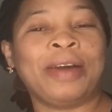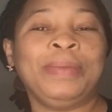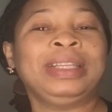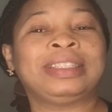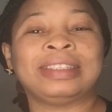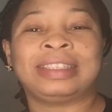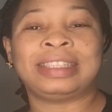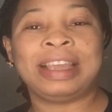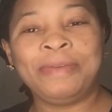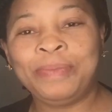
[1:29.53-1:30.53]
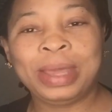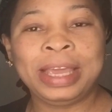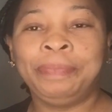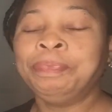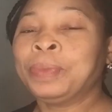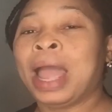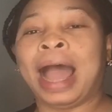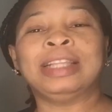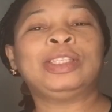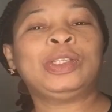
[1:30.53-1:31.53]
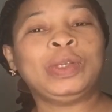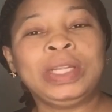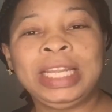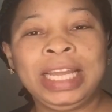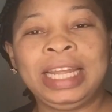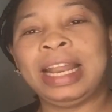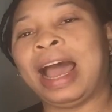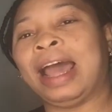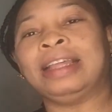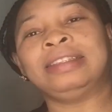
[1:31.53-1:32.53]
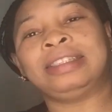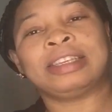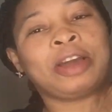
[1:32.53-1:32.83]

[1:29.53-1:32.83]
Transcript: coming to see me and tune in and